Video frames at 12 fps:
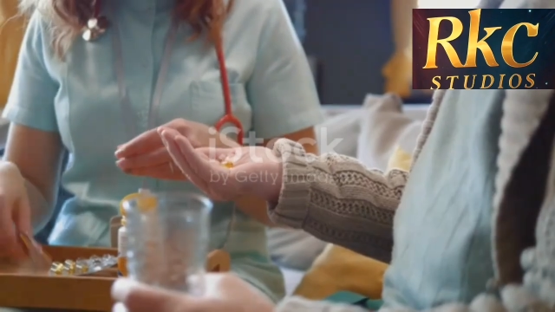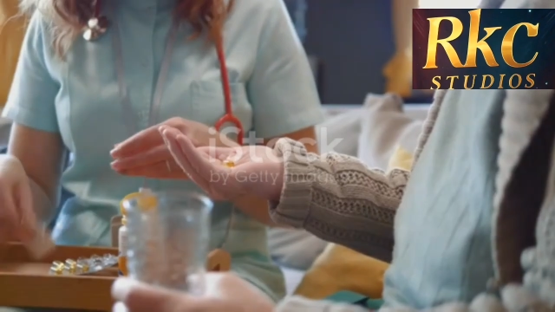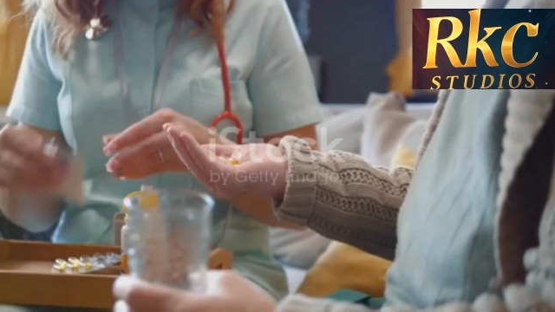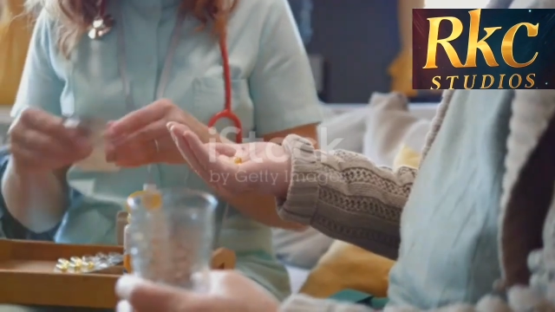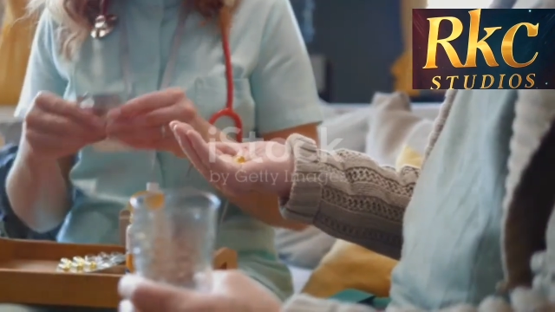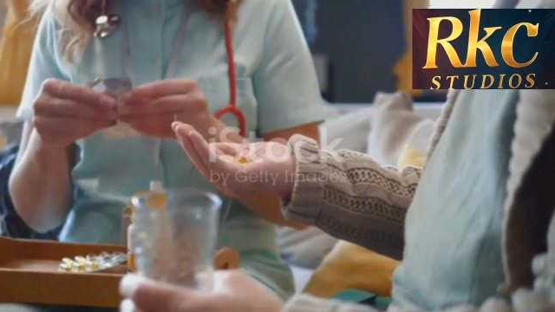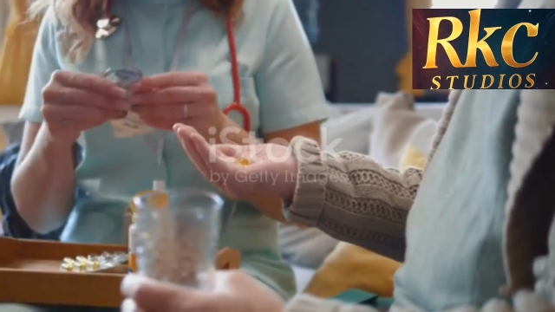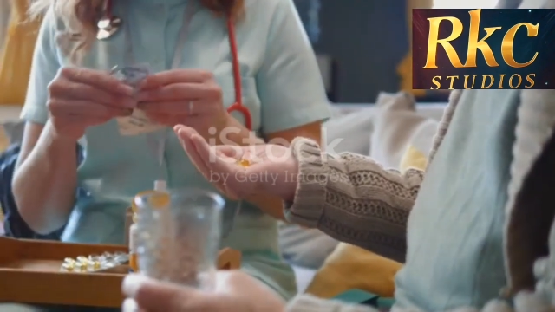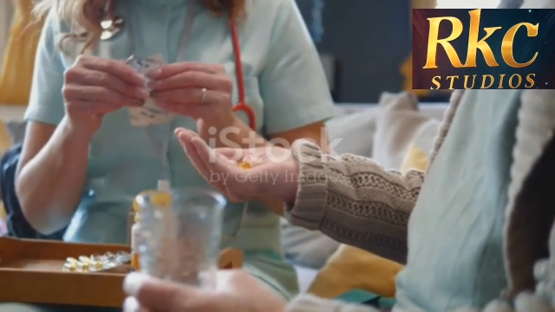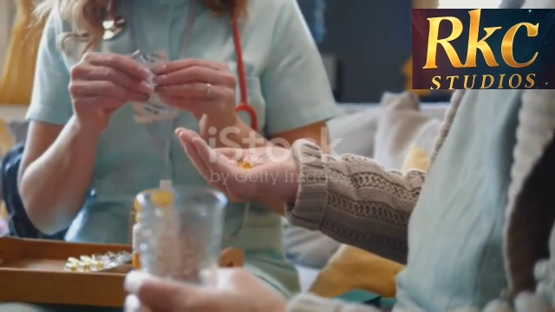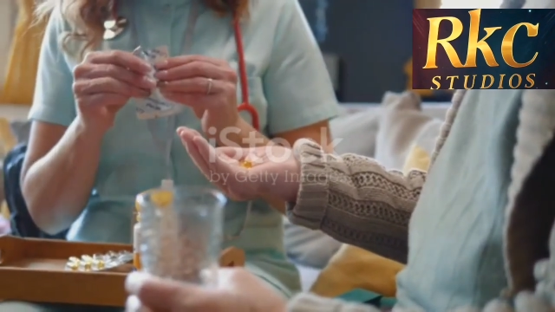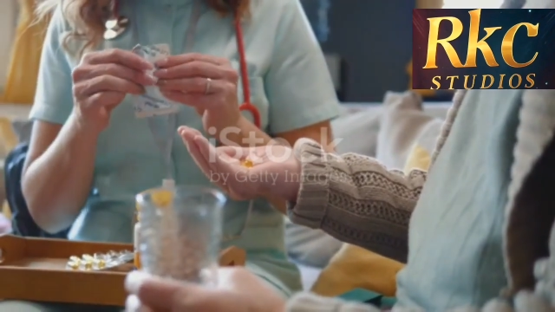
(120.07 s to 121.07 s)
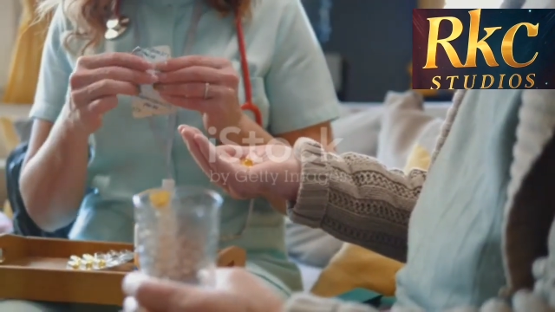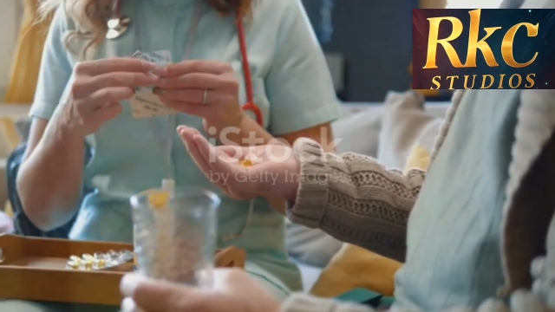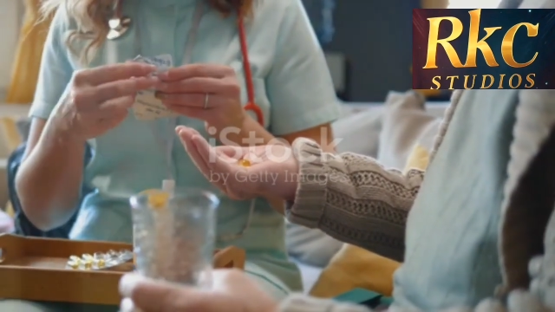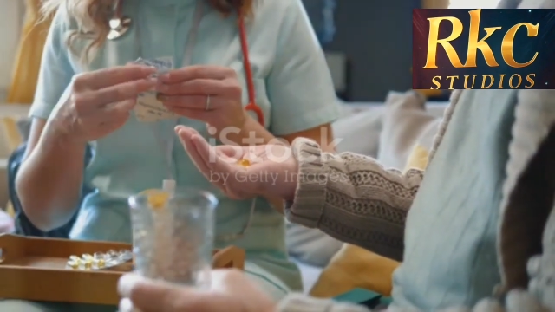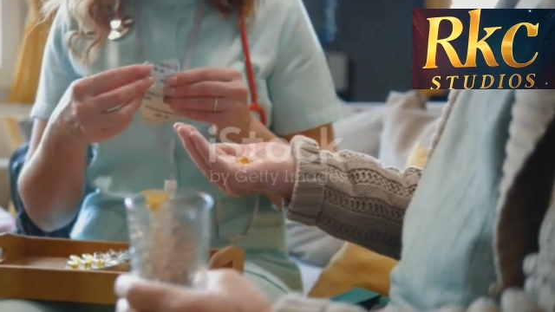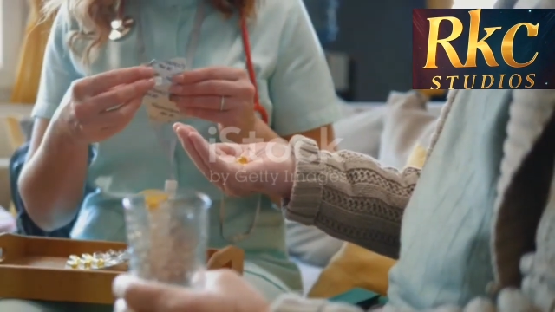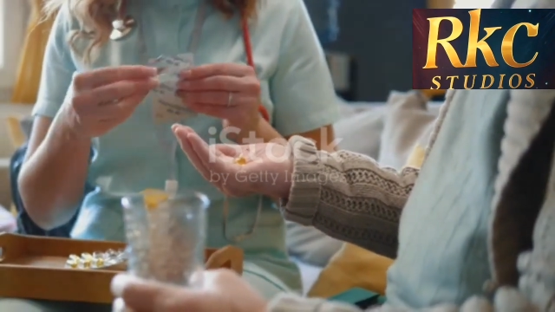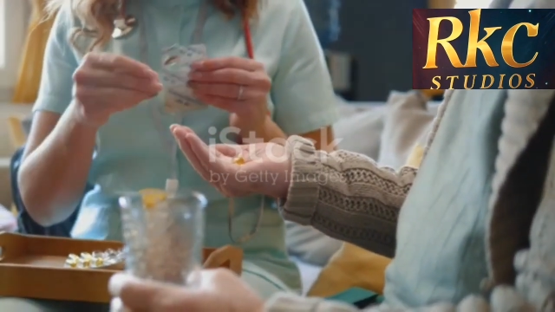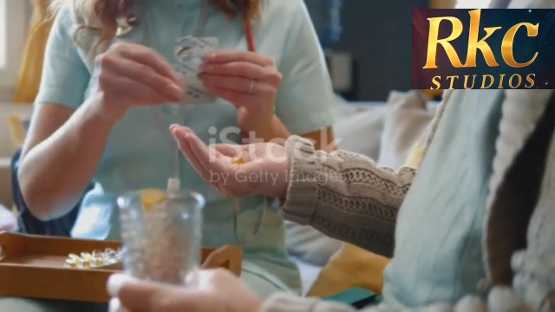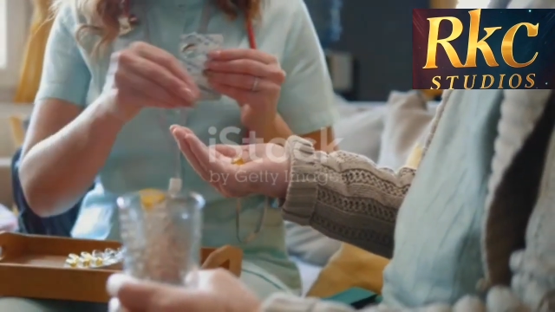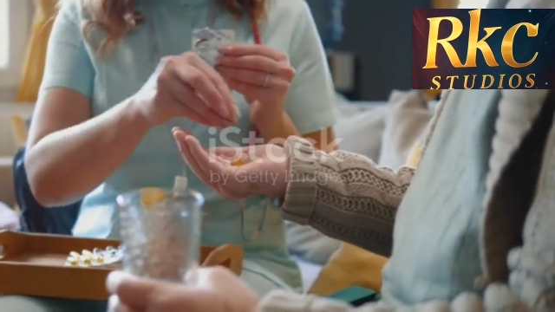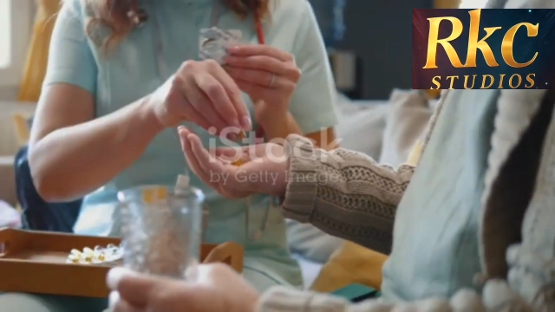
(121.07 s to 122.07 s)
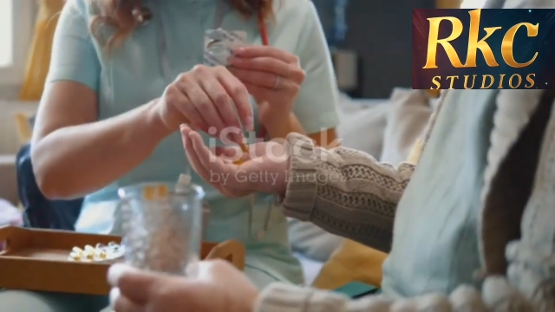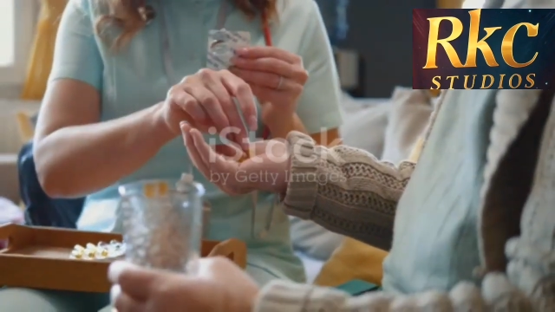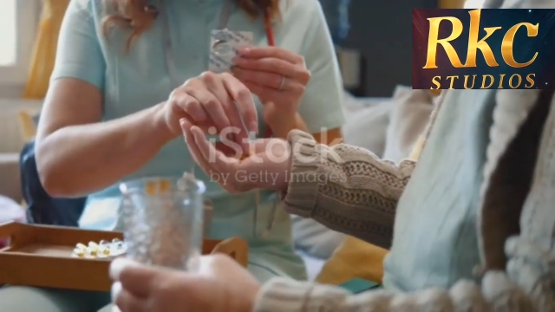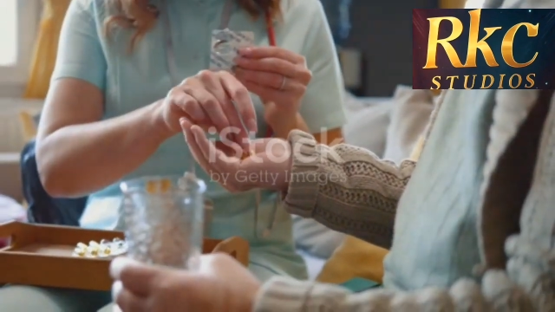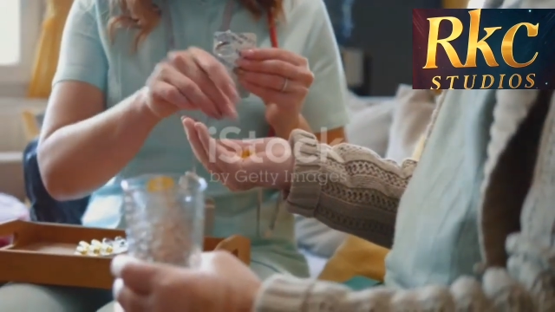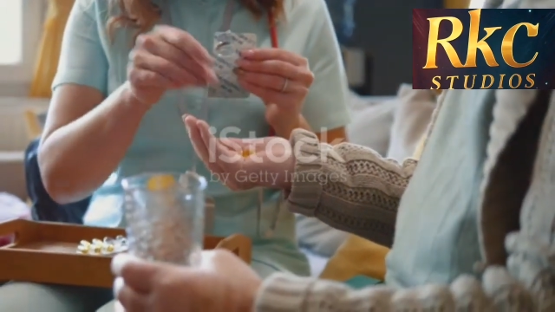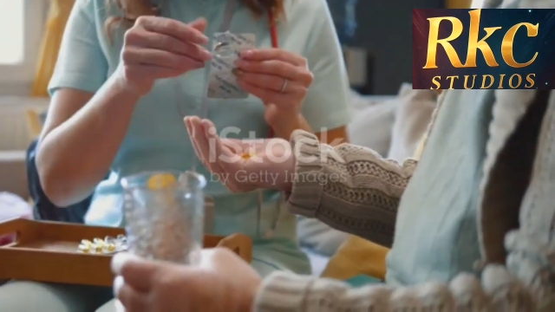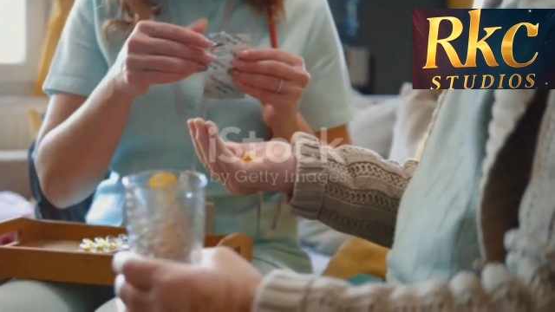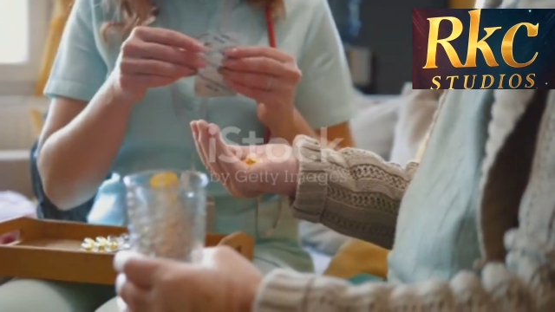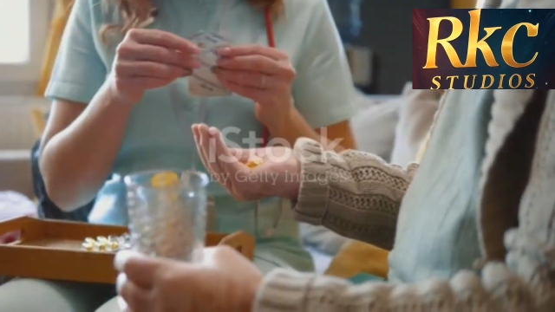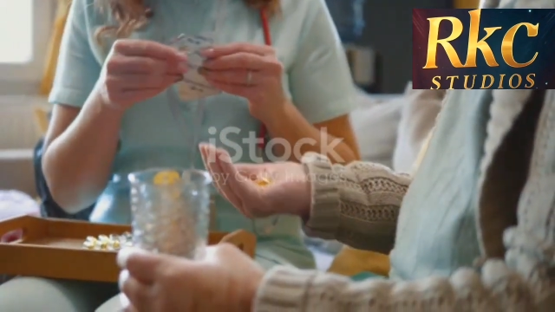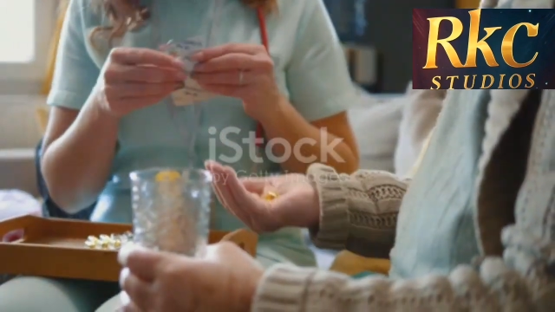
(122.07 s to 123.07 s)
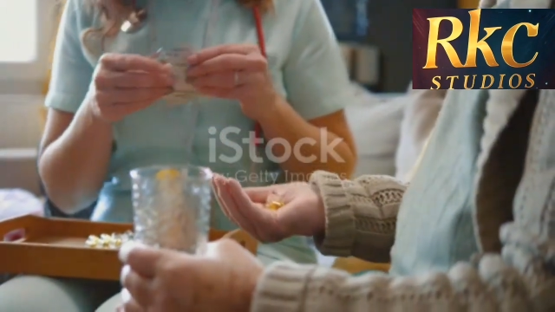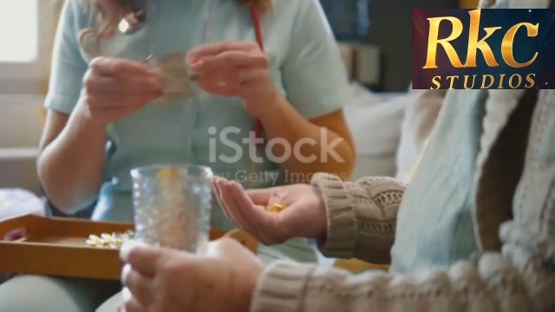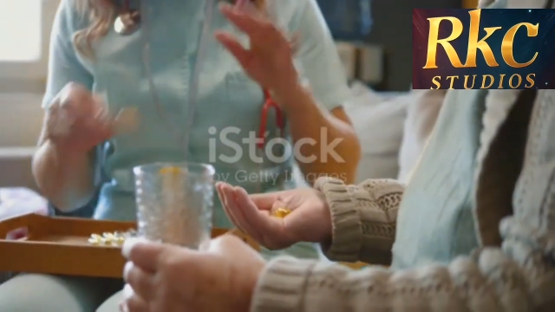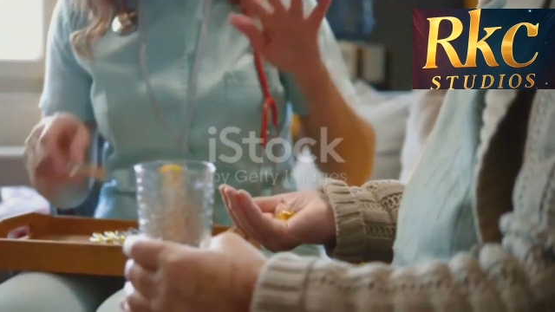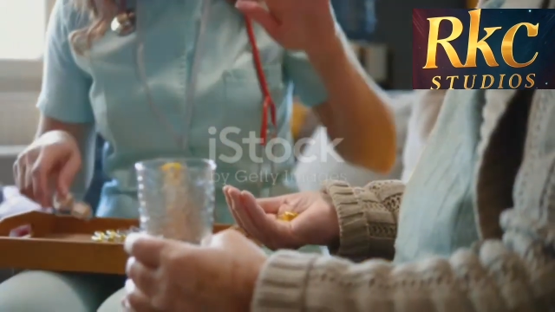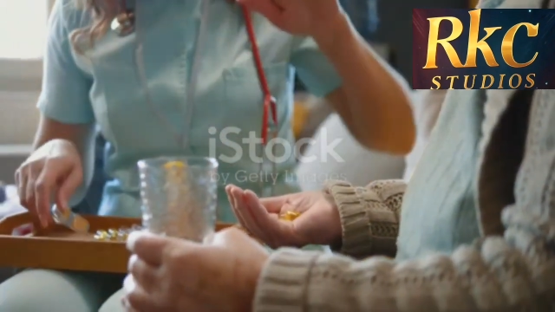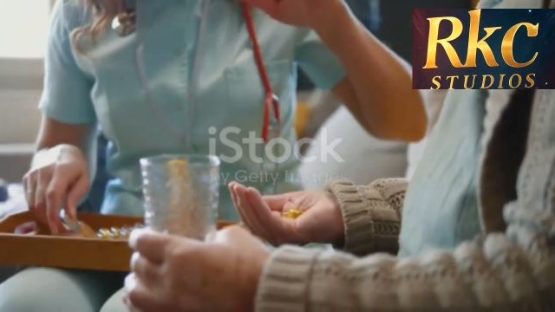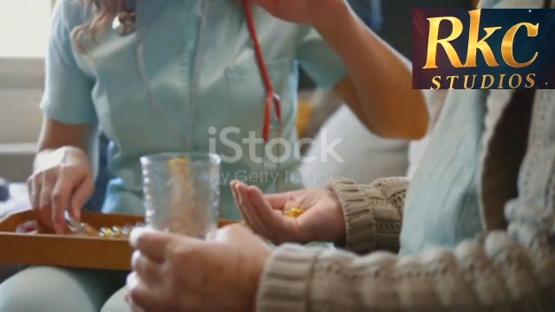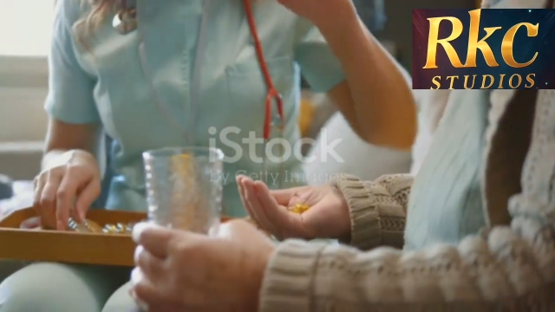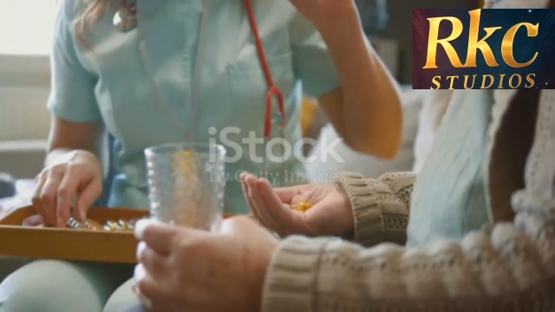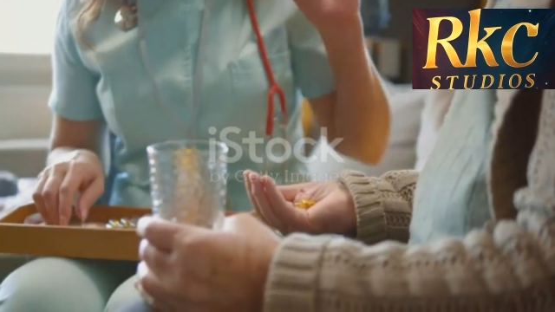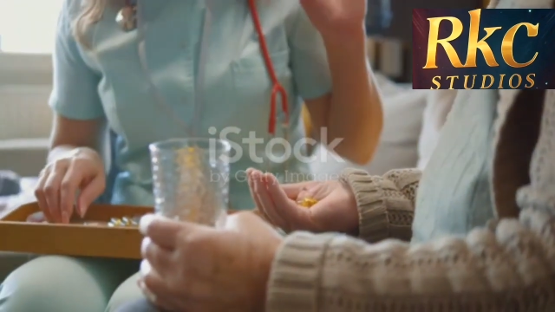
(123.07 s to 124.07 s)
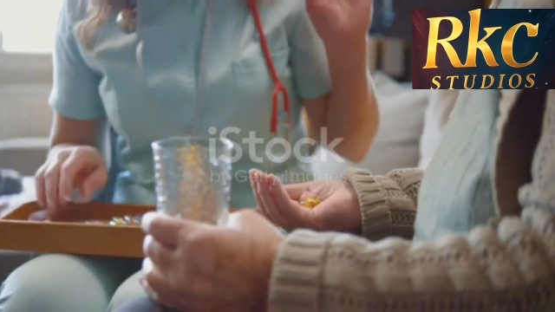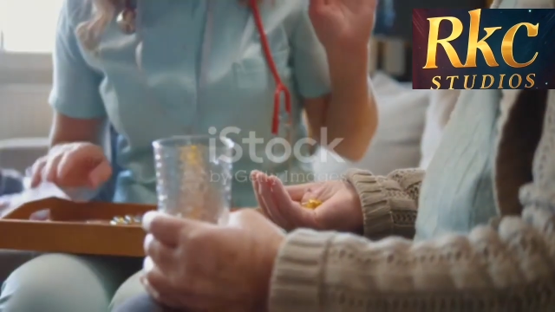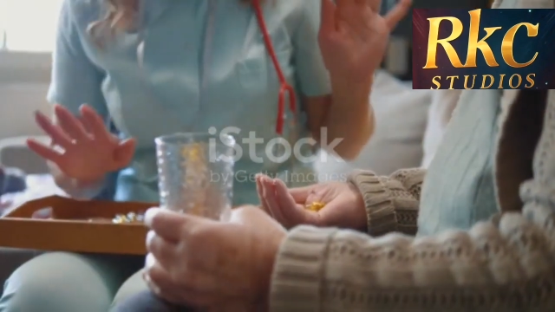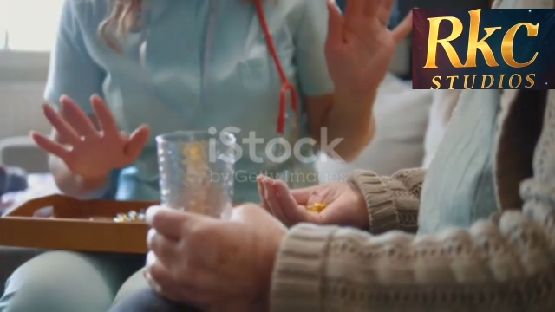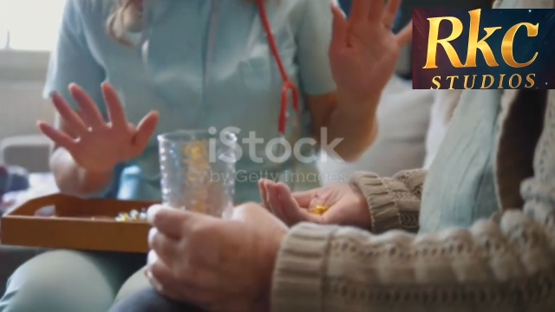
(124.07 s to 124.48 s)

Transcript: No face is visible, so there are no lips to read.